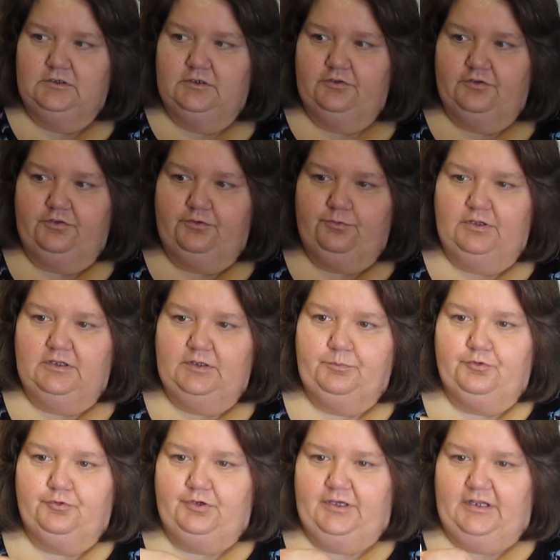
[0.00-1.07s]
It's just really
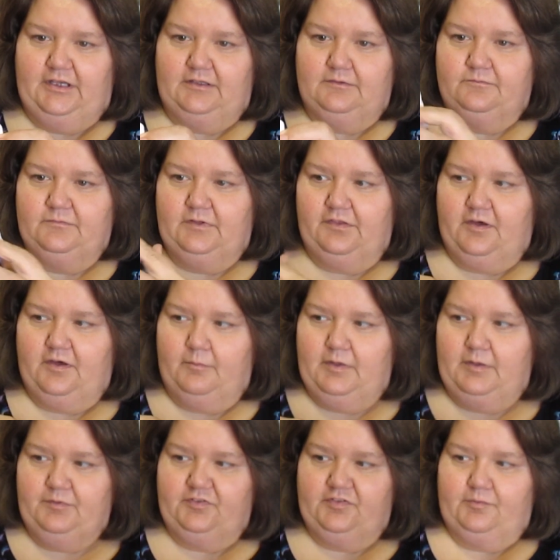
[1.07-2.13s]
pretty. I thought
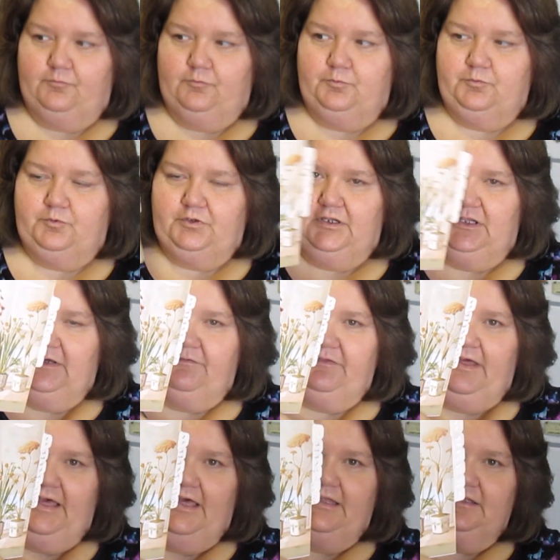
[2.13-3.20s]
maybe someone would love
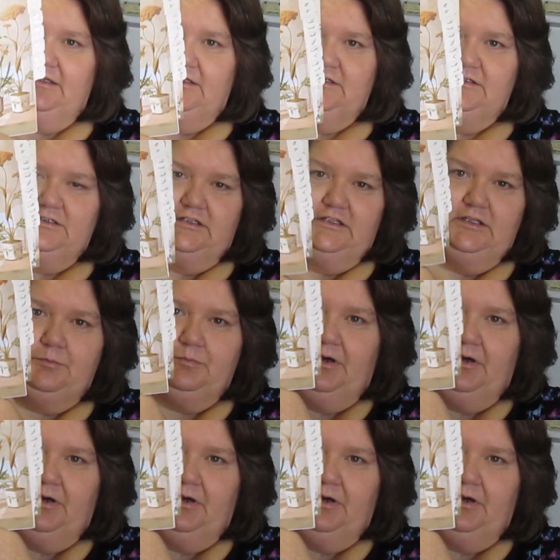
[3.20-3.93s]
that to keep